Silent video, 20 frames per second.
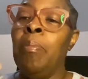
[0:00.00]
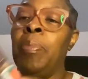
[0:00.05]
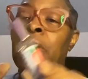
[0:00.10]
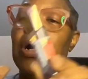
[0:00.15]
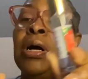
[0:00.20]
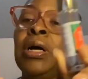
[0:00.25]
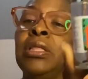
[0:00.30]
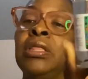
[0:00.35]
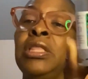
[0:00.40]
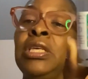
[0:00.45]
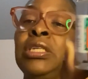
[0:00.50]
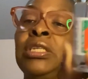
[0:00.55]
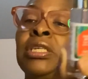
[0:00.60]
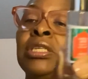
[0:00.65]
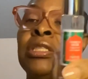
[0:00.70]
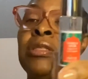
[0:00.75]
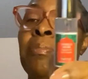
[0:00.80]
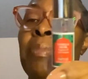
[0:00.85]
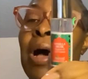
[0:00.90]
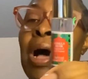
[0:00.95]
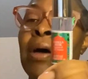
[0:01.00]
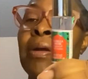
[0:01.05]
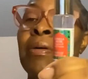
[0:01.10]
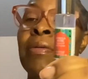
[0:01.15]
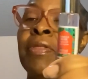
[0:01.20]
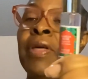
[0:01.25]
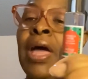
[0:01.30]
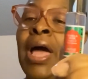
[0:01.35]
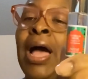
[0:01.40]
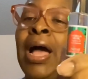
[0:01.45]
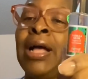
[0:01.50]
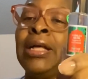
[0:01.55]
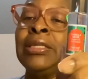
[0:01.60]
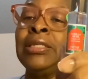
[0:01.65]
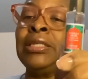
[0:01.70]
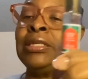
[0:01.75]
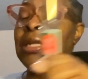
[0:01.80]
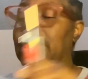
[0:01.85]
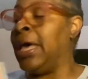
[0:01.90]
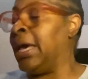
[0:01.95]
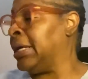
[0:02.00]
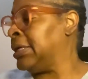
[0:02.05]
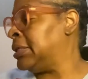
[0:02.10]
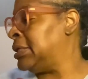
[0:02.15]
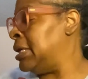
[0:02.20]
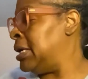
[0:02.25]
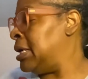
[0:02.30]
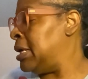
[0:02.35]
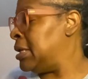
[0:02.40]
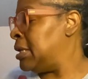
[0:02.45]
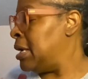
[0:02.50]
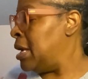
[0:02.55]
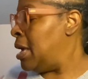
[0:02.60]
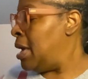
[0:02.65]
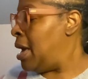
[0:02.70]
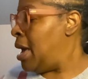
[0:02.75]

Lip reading: but this is the bottle that I selected.